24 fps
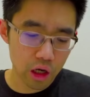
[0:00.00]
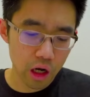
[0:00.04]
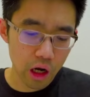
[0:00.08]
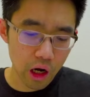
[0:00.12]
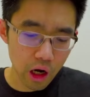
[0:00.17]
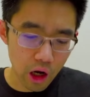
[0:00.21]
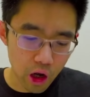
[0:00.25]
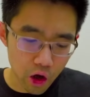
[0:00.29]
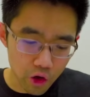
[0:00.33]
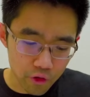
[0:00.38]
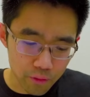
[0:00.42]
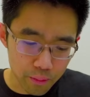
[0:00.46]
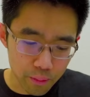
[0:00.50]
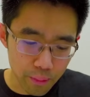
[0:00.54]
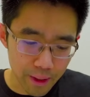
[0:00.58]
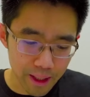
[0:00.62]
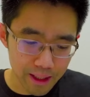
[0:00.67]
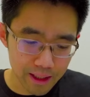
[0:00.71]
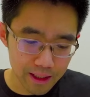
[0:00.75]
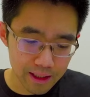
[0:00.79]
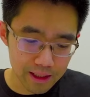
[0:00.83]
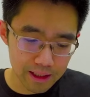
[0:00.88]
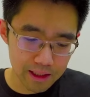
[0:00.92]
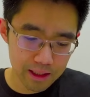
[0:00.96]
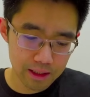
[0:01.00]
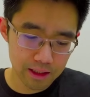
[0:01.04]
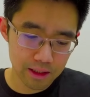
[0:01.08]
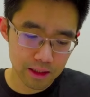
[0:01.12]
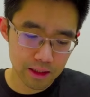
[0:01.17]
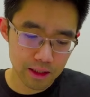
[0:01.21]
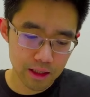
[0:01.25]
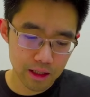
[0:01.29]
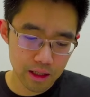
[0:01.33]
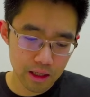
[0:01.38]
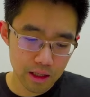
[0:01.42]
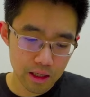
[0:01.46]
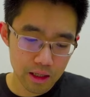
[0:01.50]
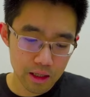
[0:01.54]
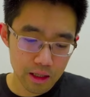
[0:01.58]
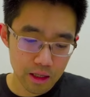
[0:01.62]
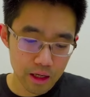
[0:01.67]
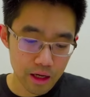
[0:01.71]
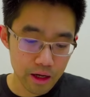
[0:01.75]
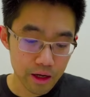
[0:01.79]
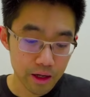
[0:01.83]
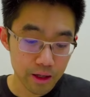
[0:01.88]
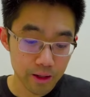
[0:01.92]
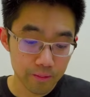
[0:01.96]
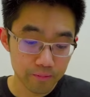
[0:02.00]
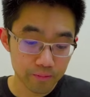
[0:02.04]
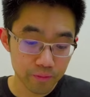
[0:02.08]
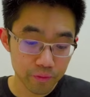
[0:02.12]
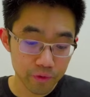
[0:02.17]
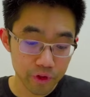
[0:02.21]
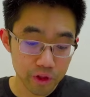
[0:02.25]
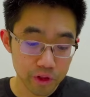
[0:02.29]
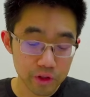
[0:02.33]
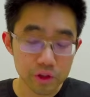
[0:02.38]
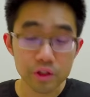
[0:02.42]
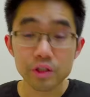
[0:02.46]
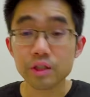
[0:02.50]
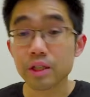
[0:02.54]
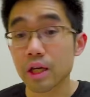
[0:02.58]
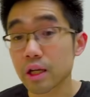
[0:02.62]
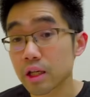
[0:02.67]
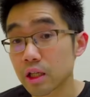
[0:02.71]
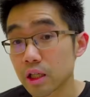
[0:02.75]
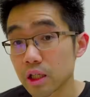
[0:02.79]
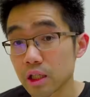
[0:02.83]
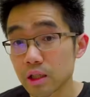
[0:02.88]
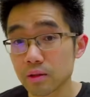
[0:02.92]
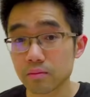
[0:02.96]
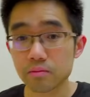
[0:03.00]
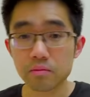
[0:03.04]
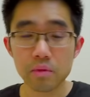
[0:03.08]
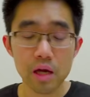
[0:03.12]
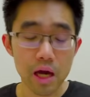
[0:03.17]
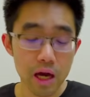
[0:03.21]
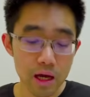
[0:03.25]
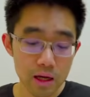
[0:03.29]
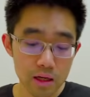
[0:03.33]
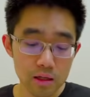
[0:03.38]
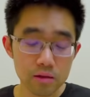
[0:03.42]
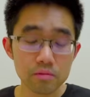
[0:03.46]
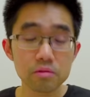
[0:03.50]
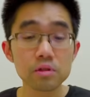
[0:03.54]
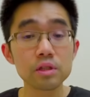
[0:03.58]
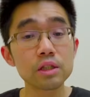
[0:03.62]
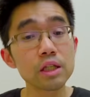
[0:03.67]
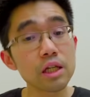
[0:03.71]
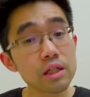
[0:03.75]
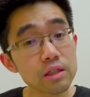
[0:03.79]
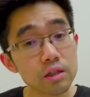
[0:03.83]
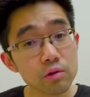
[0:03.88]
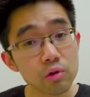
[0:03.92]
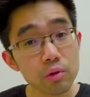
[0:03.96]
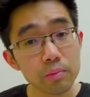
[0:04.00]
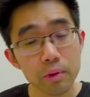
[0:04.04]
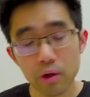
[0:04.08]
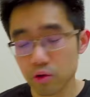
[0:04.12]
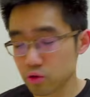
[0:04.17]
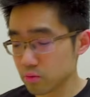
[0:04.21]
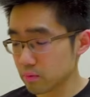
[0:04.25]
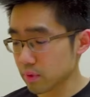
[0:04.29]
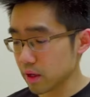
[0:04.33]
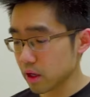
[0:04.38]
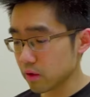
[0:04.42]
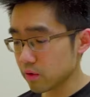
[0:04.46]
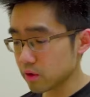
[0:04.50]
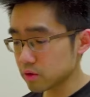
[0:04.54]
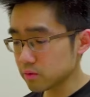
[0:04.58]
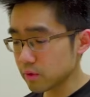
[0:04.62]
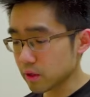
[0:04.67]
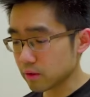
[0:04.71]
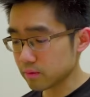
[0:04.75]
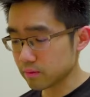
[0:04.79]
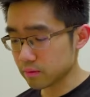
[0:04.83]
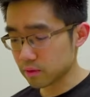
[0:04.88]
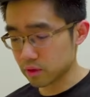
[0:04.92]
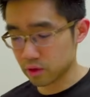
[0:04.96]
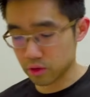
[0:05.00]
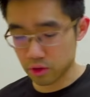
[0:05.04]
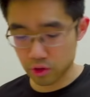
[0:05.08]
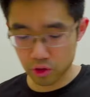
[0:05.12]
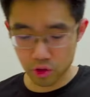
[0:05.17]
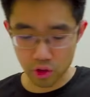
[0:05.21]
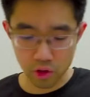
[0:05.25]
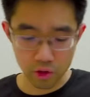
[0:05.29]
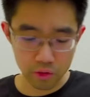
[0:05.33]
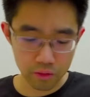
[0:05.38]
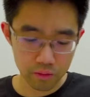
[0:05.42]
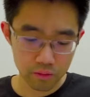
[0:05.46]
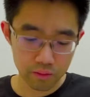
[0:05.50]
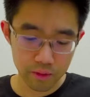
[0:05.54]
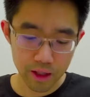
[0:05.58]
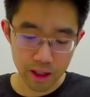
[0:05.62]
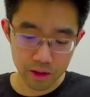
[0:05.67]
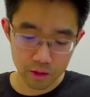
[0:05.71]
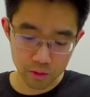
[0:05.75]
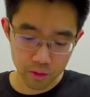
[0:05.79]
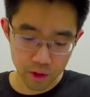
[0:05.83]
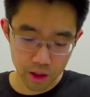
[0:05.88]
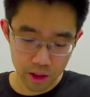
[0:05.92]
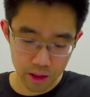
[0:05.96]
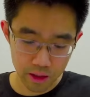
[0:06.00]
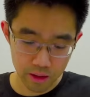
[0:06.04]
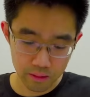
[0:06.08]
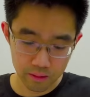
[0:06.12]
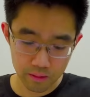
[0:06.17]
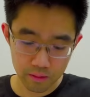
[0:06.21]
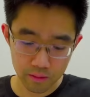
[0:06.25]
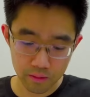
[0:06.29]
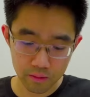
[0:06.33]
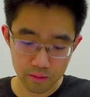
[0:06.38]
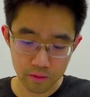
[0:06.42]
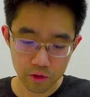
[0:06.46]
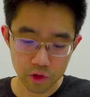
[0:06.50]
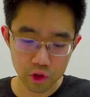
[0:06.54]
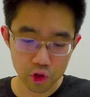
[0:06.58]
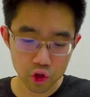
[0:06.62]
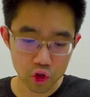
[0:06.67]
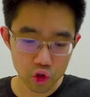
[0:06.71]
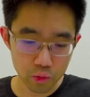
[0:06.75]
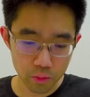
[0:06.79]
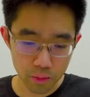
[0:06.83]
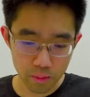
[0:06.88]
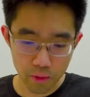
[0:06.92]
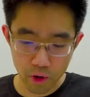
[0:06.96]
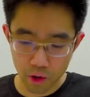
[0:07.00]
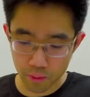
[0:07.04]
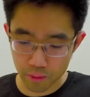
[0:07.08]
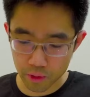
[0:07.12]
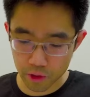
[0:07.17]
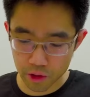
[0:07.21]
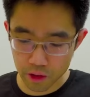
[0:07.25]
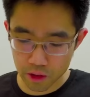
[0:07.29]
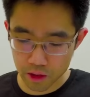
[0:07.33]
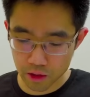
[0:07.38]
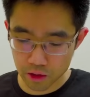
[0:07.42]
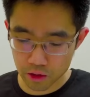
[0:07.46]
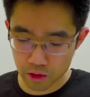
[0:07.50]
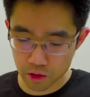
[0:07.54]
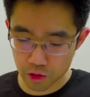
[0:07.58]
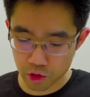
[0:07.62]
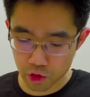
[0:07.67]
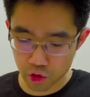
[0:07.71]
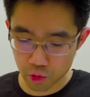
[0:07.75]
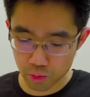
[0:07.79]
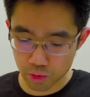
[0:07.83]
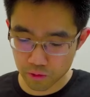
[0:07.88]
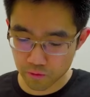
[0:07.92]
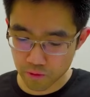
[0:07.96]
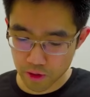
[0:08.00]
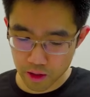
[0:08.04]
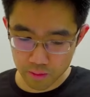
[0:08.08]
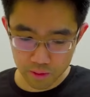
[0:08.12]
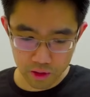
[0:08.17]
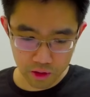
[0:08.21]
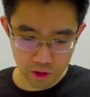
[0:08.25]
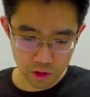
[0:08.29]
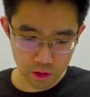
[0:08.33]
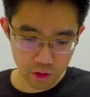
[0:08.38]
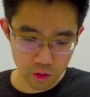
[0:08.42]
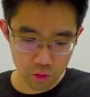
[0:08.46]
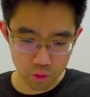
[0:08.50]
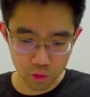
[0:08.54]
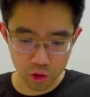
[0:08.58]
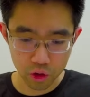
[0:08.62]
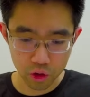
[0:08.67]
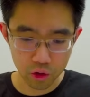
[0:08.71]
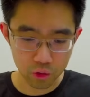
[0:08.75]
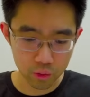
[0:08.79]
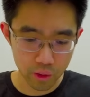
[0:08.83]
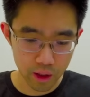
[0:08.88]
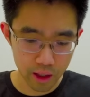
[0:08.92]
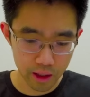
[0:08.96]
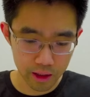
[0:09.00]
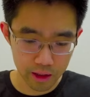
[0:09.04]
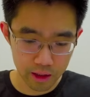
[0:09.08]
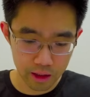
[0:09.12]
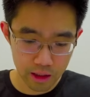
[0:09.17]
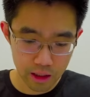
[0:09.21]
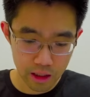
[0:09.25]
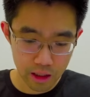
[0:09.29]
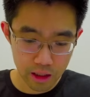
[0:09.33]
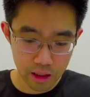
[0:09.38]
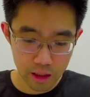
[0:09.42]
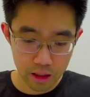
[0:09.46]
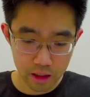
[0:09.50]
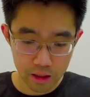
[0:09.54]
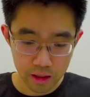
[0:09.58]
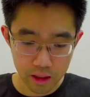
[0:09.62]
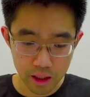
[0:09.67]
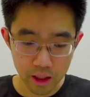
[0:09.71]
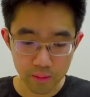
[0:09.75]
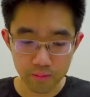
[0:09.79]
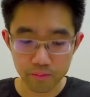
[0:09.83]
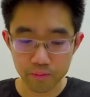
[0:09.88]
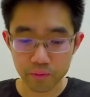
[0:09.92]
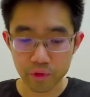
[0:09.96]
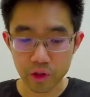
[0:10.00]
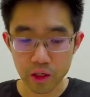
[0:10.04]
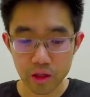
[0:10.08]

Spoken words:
a lot of bite, steady, and decent repulsion power as well. So that's why super popular, super famous worldwide. Yep,